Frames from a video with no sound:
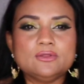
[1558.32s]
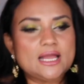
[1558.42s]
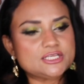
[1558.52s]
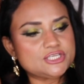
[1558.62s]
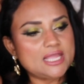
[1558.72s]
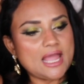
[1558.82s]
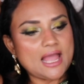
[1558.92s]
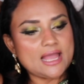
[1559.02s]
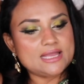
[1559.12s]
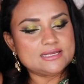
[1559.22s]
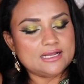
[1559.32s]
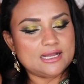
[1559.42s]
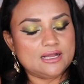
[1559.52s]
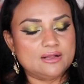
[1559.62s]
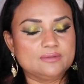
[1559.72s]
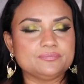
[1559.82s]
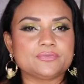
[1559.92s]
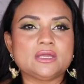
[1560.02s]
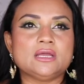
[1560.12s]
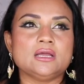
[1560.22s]
that she had um,
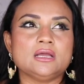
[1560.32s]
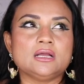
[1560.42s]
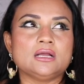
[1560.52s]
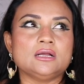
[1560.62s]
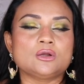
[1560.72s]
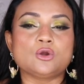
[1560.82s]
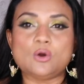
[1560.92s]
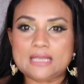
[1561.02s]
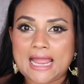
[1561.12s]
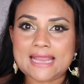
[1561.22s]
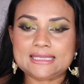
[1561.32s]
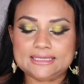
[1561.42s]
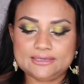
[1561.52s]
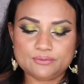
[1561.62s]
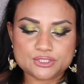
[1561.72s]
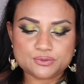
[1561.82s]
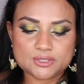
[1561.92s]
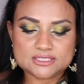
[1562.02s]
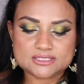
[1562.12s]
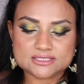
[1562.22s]
Go Lightly, which
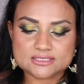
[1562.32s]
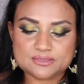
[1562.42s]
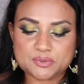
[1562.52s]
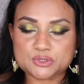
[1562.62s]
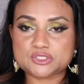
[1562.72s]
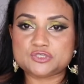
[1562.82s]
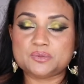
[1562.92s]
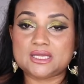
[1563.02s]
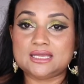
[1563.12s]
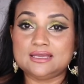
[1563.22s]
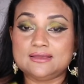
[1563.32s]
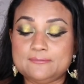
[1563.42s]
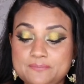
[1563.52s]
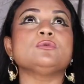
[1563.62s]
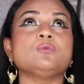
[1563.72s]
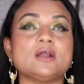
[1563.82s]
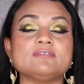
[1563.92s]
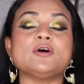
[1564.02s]
was supposed to be one of